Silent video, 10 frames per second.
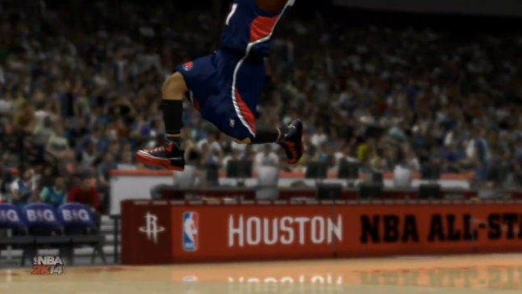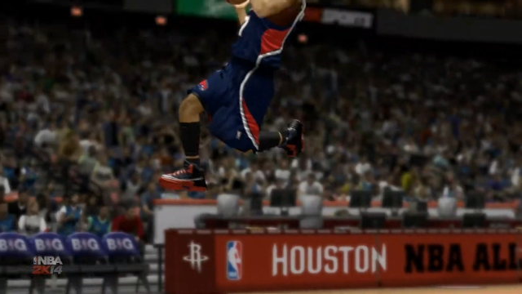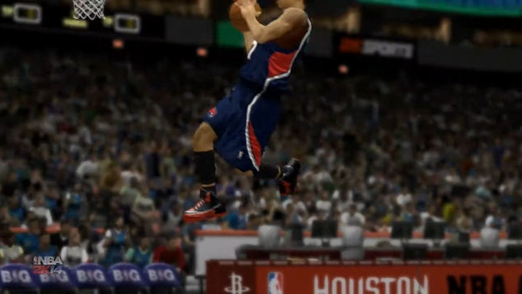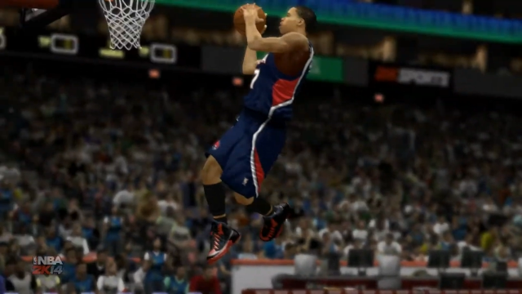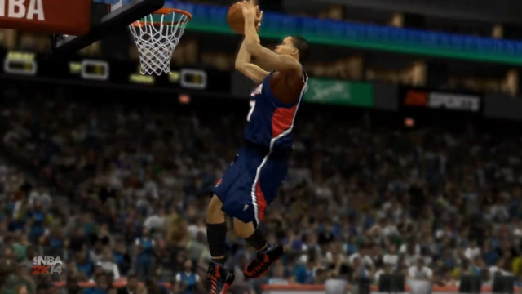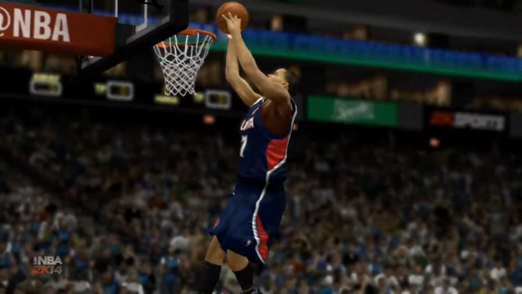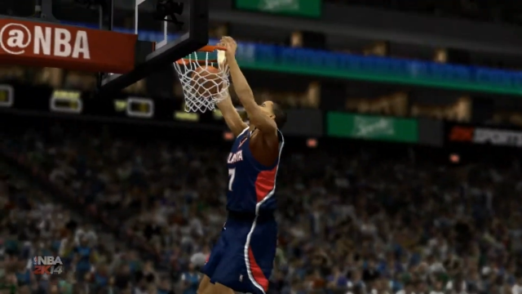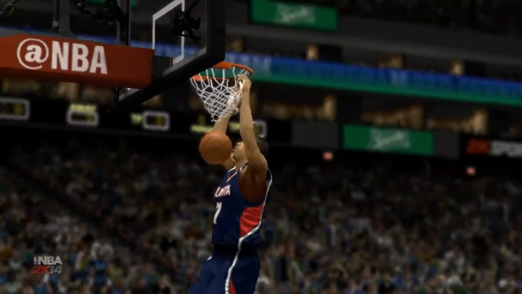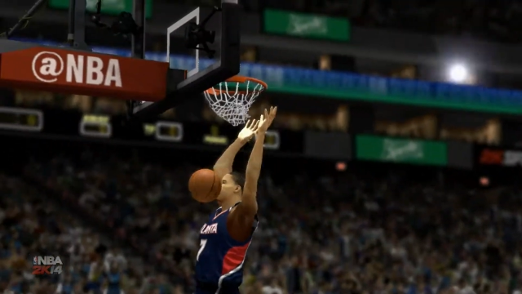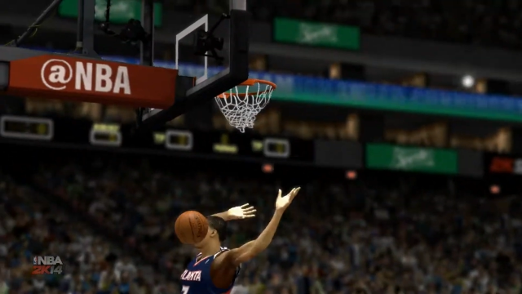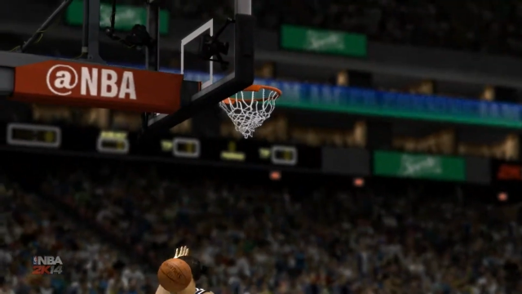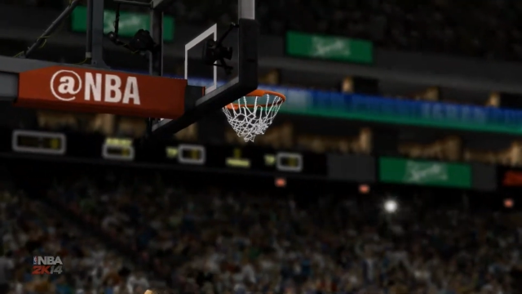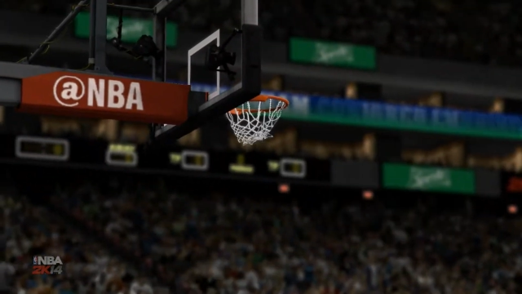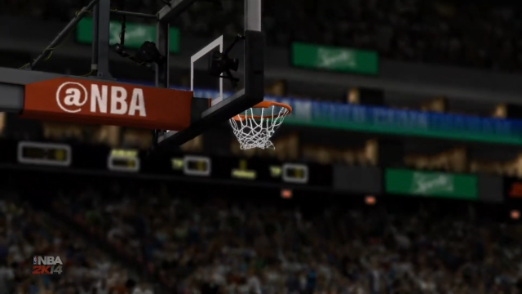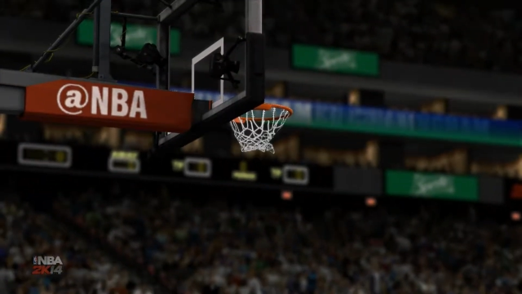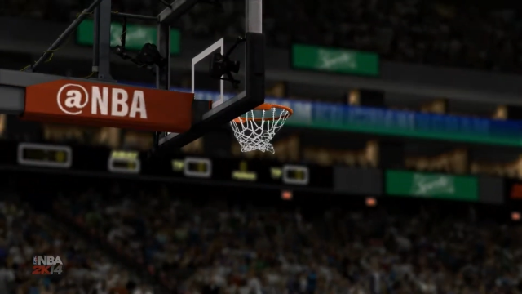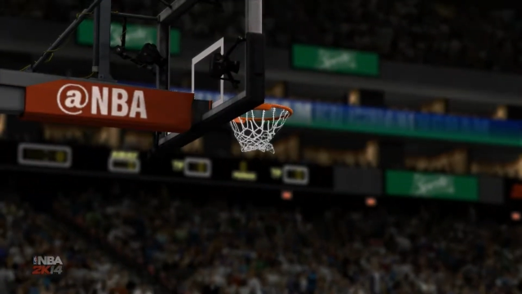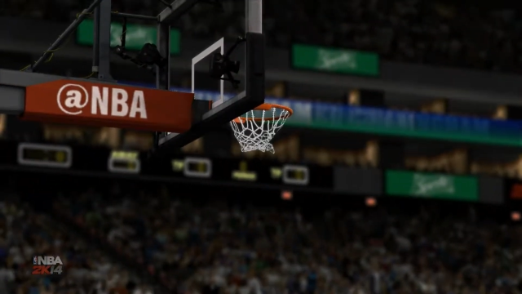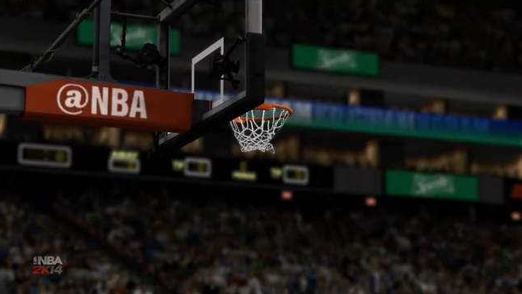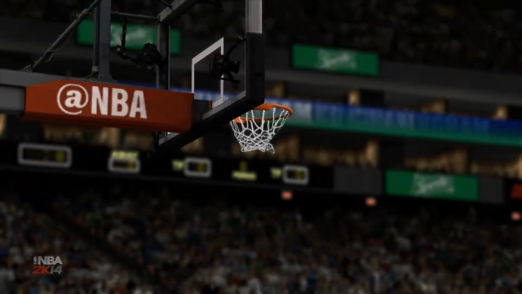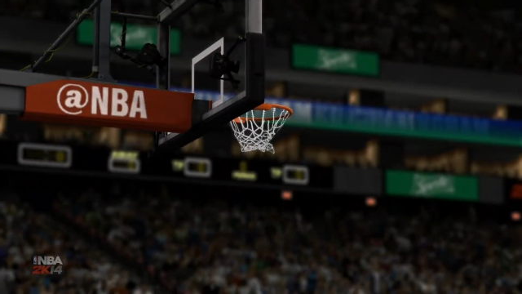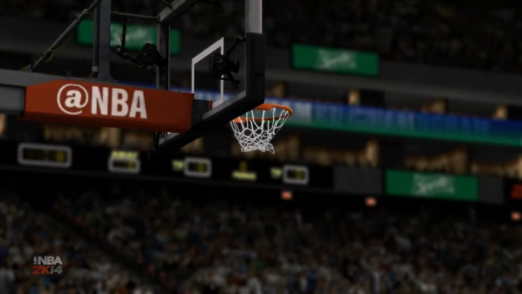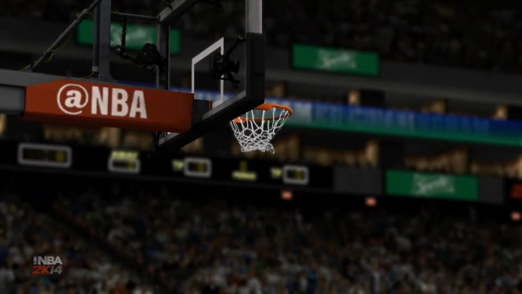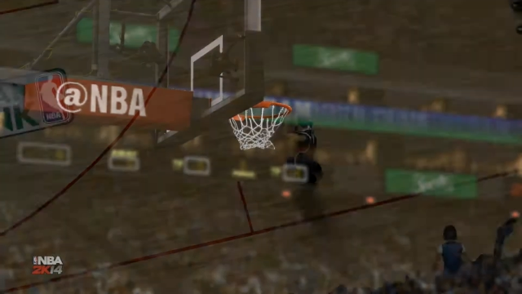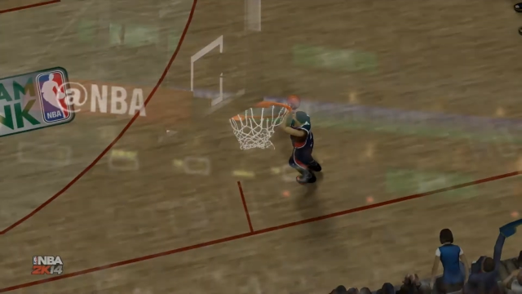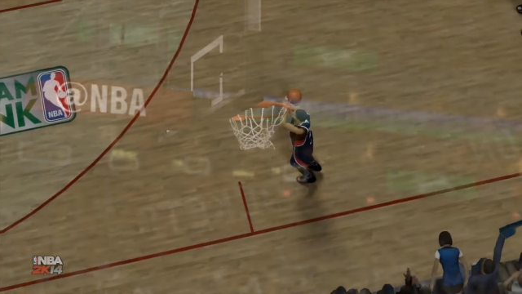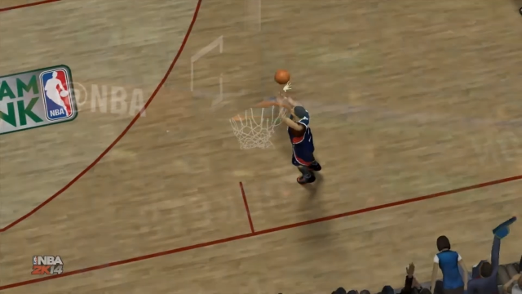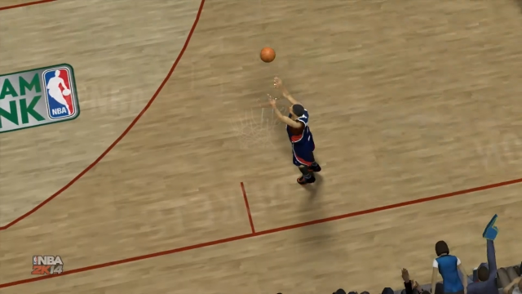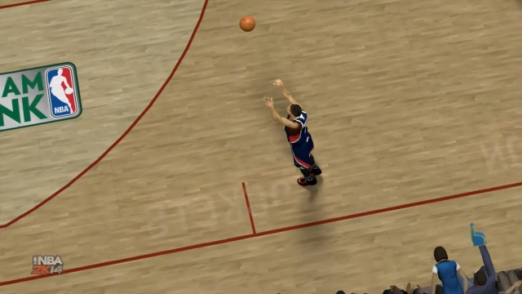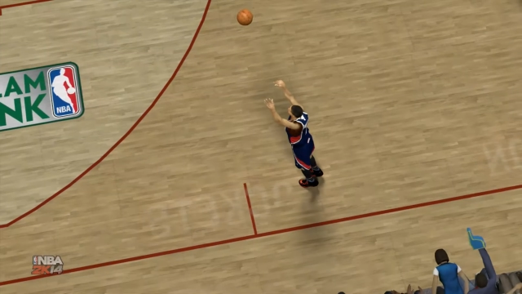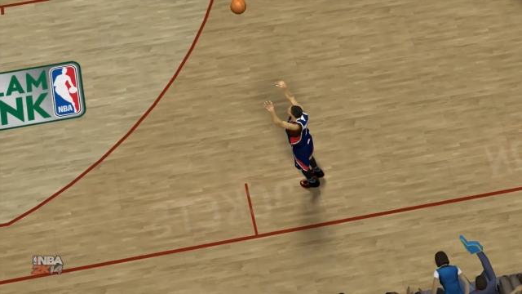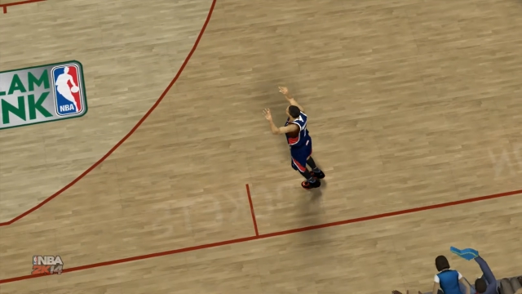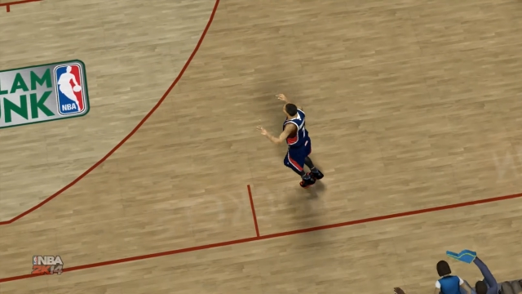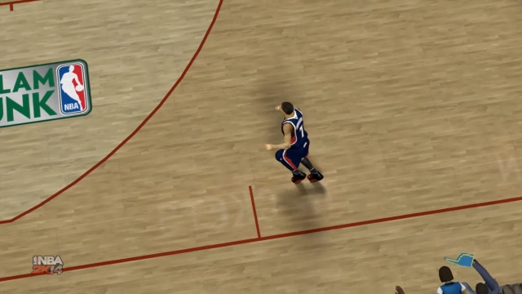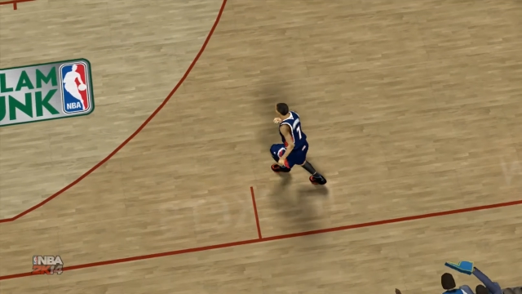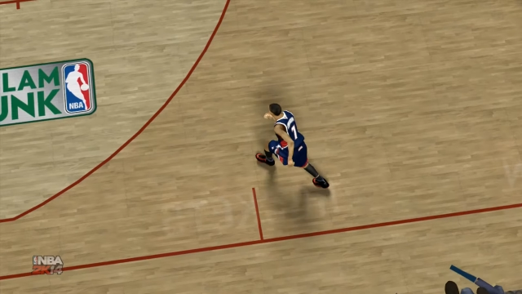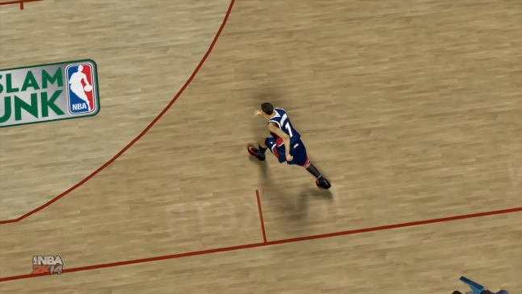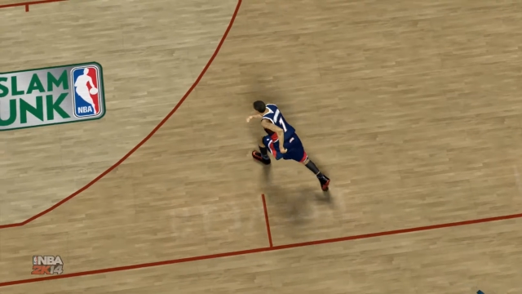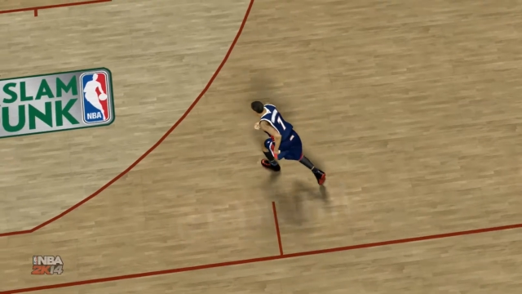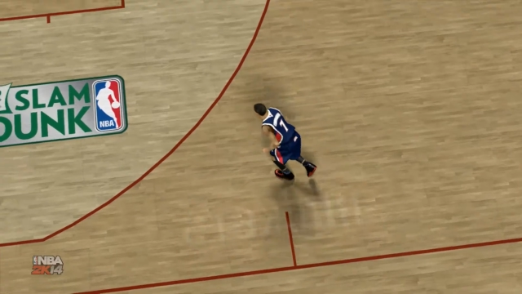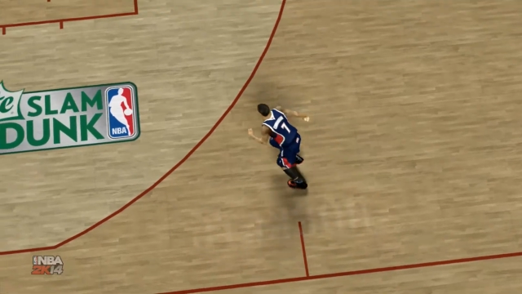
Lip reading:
Nobody's mouth can be seen.